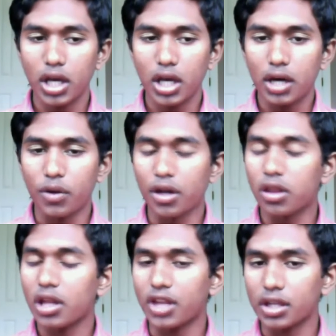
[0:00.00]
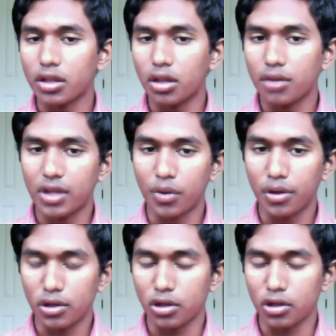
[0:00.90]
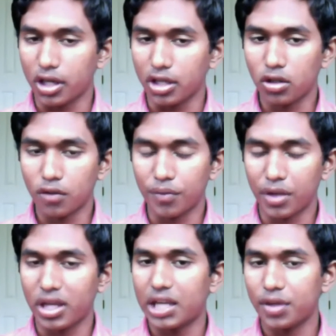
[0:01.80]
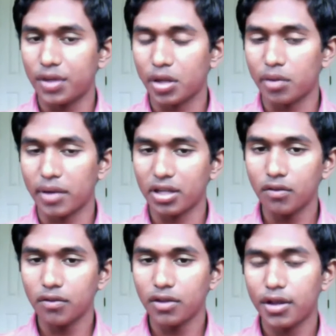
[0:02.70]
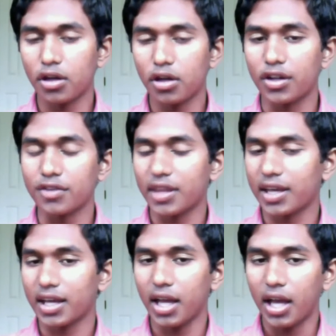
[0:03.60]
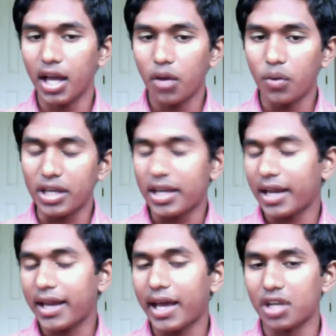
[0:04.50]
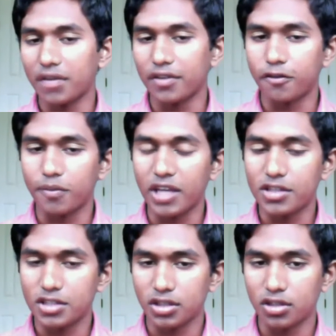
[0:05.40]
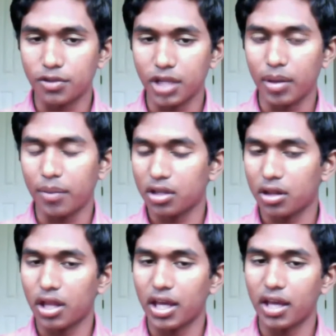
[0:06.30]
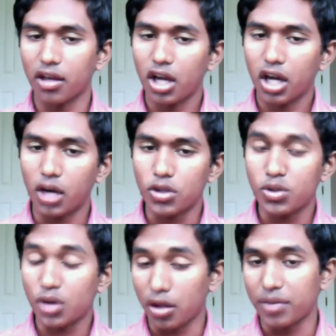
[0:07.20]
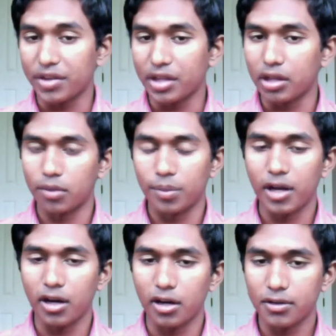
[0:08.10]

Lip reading: I think that's something that we're still looking into from a scientific perspective. So I don't think that we yet have enough information to really be able to say which one of those methods would be better.